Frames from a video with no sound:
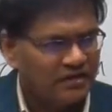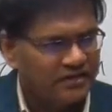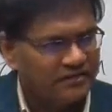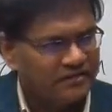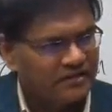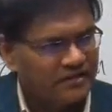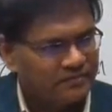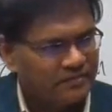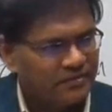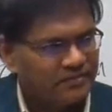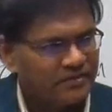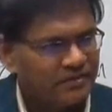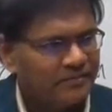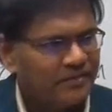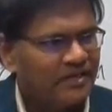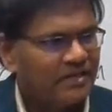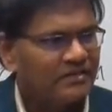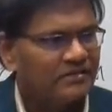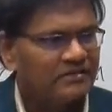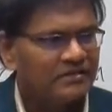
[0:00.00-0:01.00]
Only the
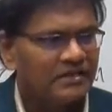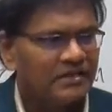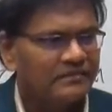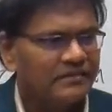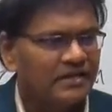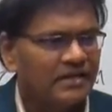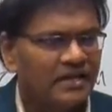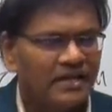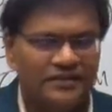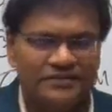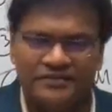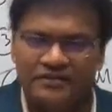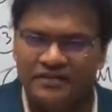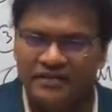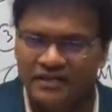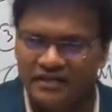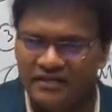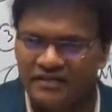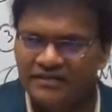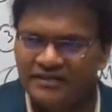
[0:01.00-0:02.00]
report submitted to the government
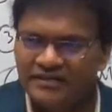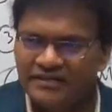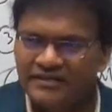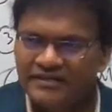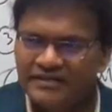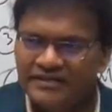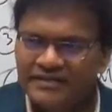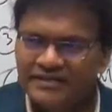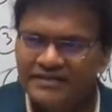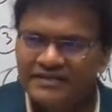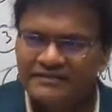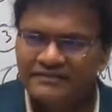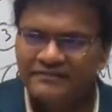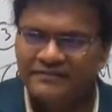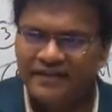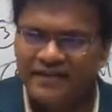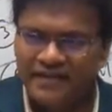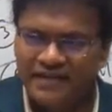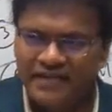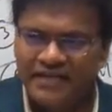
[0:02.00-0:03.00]
has only
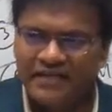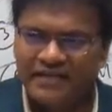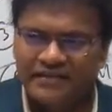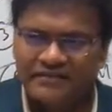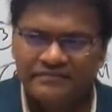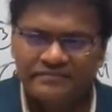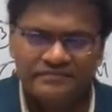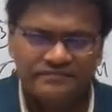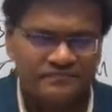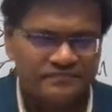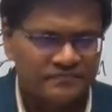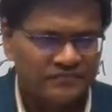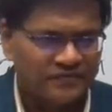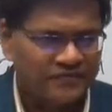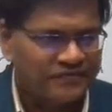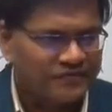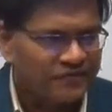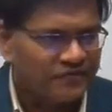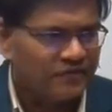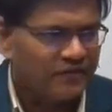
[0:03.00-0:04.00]
validity.
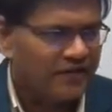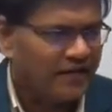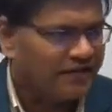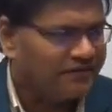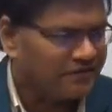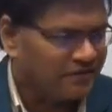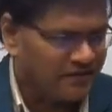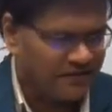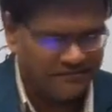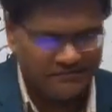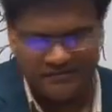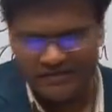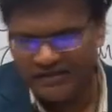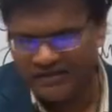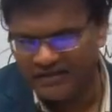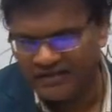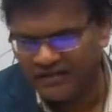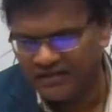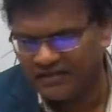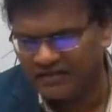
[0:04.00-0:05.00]
So as you
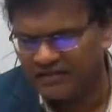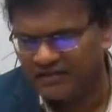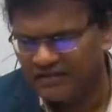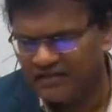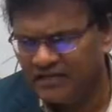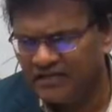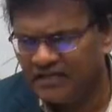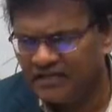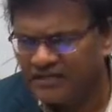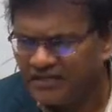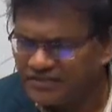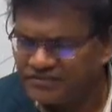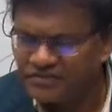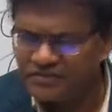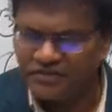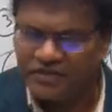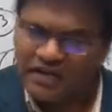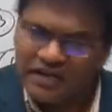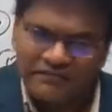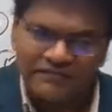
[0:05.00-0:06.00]
can see here,
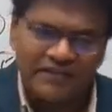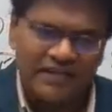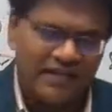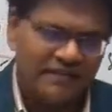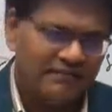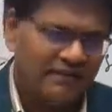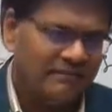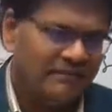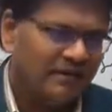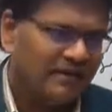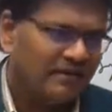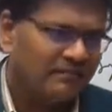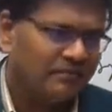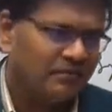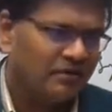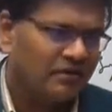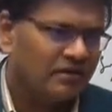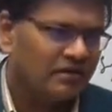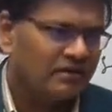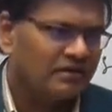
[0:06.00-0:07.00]
this draft
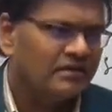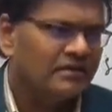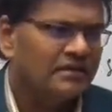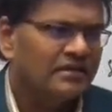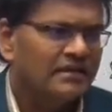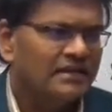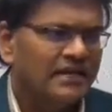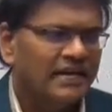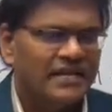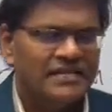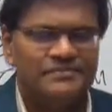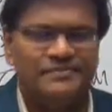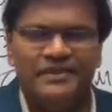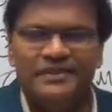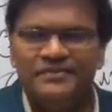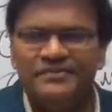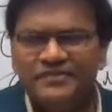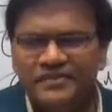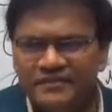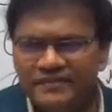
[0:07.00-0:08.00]
environment report
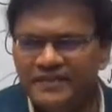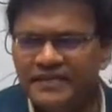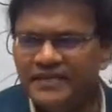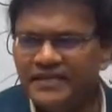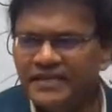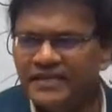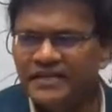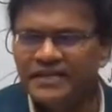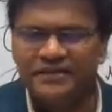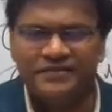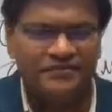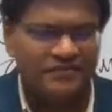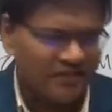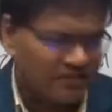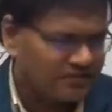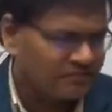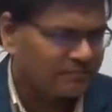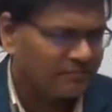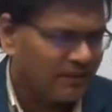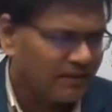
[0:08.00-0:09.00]
has been severely
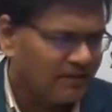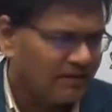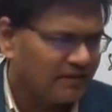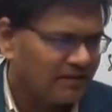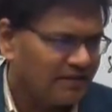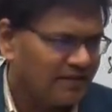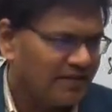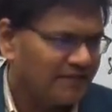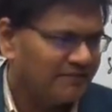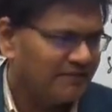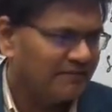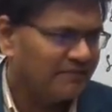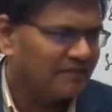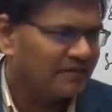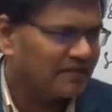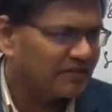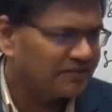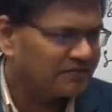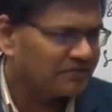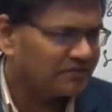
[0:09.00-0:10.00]
criticized by
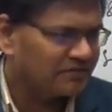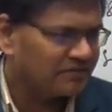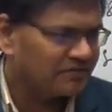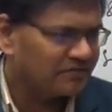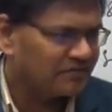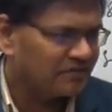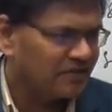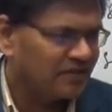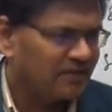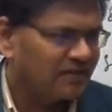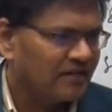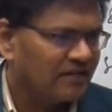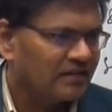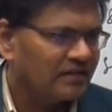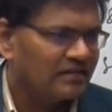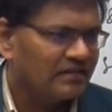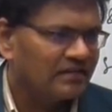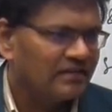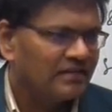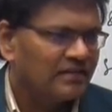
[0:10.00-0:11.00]
environmentalists,
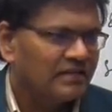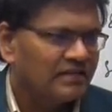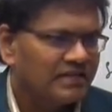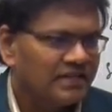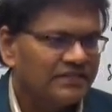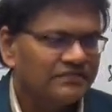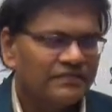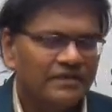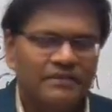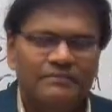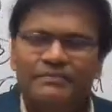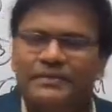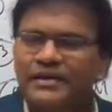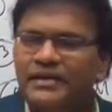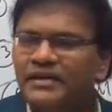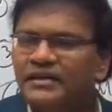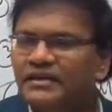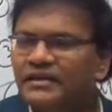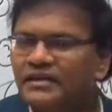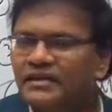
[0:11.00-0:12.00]
saying that this
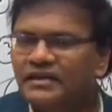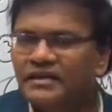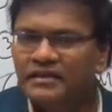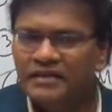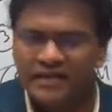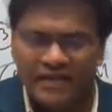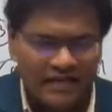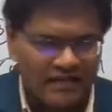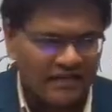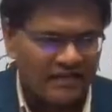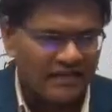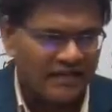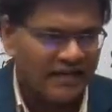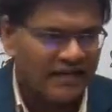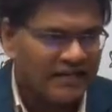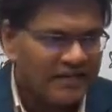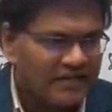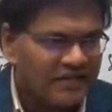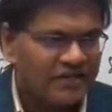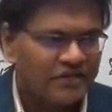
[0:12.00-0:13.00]
will be
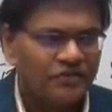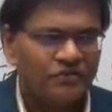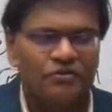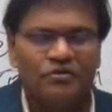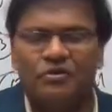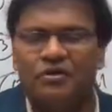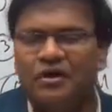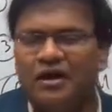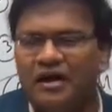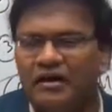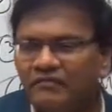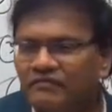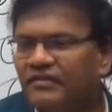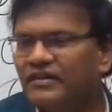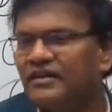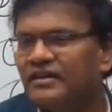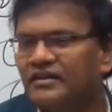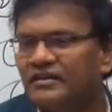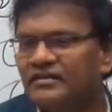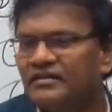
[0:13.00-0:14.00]
an end to
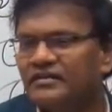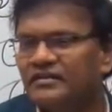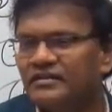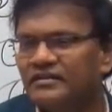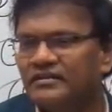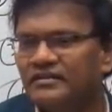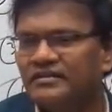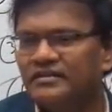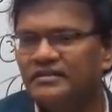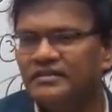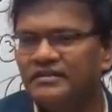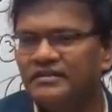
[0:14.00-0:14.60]
our